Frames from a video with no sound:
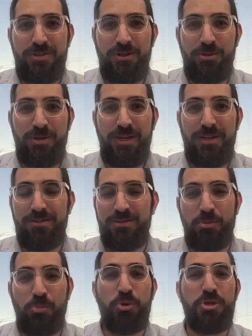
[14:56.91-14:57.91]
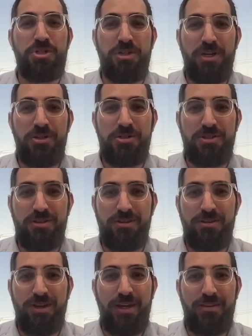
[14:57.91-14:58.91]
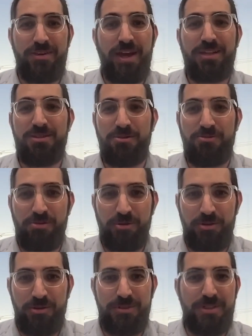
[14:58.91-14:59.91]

You don't get depreciation and tax deferrals,